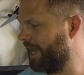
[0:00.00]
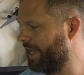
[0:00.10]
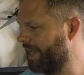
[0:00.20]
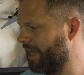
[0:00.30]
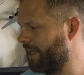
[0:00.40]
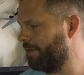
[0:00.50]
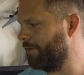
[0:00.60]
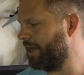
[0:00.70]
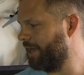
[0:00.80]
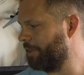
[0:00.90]

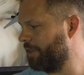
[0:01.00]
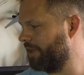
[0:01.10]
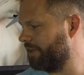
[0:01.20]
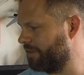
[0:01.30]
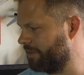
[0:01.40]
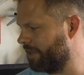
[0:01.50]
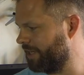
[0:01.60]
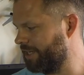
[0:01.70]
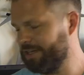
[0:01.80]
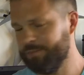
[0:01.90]
anyhow, I think the
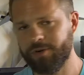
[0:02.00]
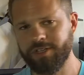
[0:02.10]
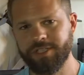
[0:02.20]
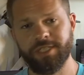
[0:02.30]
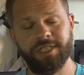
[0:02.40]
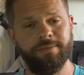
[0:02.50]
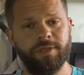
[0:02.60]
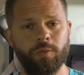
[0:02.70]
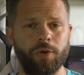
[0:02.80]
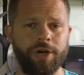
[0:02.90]
annealing process
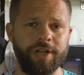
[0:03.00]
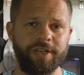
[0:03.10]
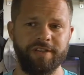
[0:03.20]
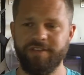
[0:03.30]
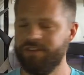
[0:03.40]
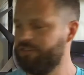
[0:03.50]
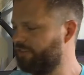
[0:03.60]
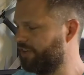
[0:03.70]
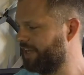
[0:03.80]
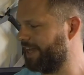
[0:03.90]
seemed to work. It's
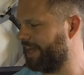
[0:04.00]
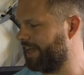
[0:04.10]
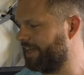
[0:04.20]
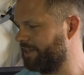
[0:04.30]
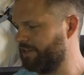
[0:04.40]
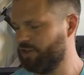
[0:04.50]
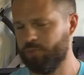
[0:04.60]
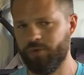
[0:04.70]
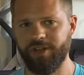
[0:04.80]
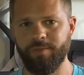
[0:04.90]
interesting. I need to
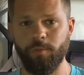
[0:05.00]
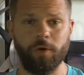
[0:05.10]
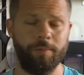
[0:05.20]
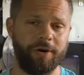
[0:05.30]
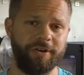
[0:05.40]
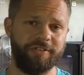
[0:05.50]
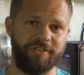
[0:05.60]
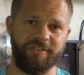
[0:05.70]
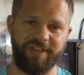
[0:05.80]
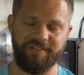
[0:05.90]
print more parts
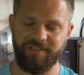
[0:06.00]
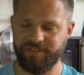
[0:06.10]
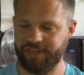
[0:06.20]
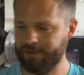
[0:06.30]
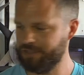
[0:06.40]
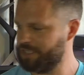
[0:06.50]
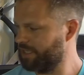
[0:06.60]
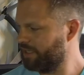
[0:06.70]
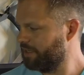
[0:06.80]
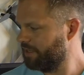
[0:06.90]
to test this out,
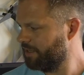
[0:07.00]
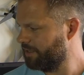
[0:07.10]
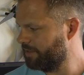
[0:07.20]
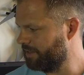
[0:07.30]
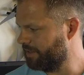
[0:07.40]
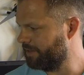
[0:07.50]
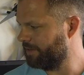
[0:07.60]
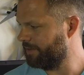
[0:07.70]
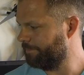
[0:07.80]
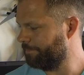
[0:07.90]

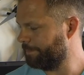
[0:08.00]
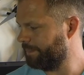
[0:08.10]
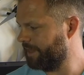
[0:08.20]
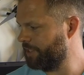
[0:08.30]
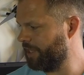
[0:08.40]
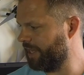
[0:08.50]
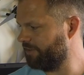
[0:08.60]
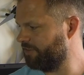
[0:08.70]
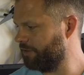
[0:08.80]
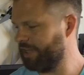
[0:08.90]
and
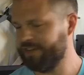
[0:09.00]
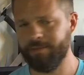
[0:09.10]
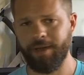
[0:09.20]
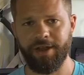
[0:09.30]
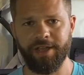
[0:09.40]
yeah, so that's about